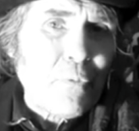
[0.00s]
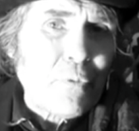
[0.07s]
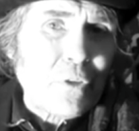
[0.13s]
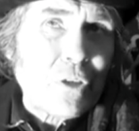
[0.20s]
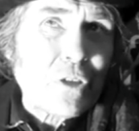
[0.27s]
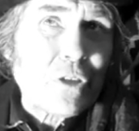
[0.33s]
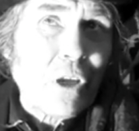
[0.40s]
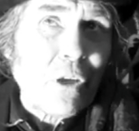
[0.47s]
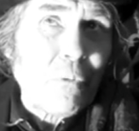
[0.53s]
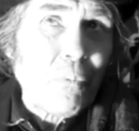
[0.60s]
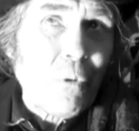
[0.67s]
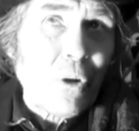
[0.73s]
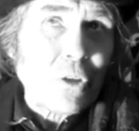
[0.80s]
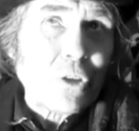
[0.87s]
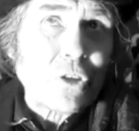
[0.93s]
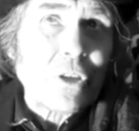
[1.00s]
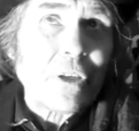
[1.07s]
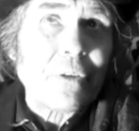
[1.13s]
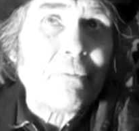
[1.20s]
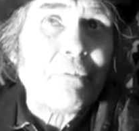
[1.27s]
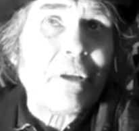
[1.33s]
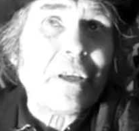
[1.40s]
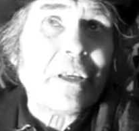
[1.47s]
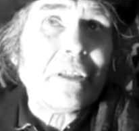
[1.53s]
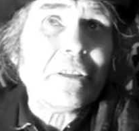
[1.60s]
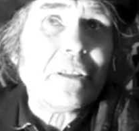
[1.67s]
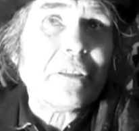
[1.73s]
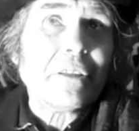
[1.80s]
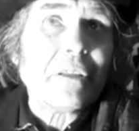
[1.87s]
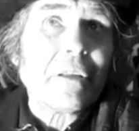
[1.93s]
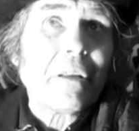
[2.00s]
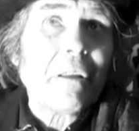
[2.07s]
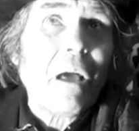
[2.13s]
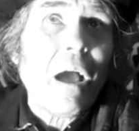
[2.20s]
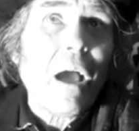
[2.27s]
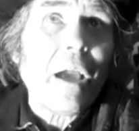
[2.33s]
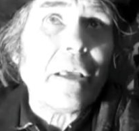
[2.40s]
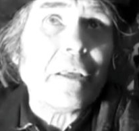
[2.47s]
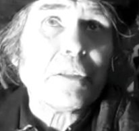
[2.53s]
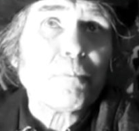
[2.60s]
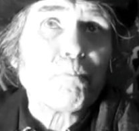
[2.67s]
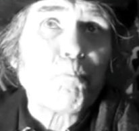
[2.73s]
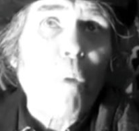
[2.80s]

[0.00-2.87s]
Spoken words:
and the son watched, it raised its little eyes